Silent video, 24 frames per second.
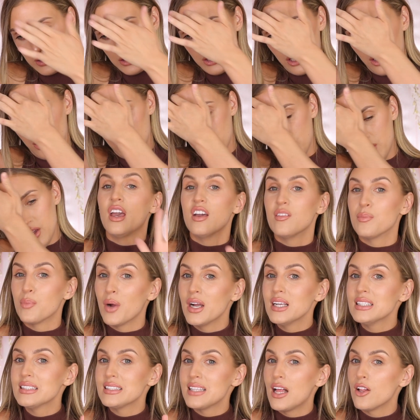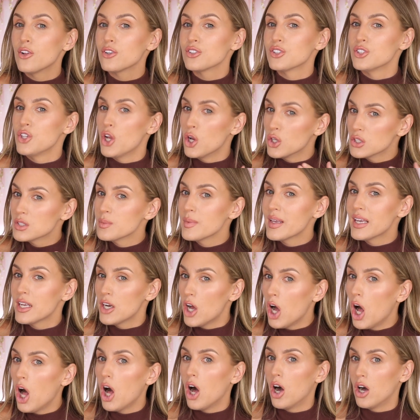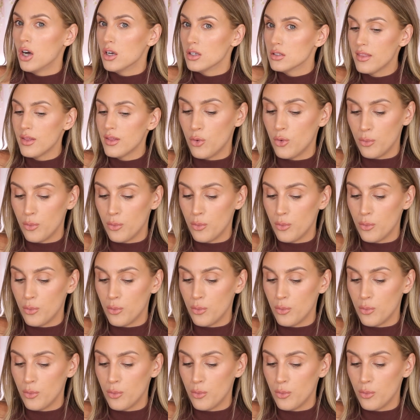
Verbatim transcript: So if Bright Cellars knows me at all,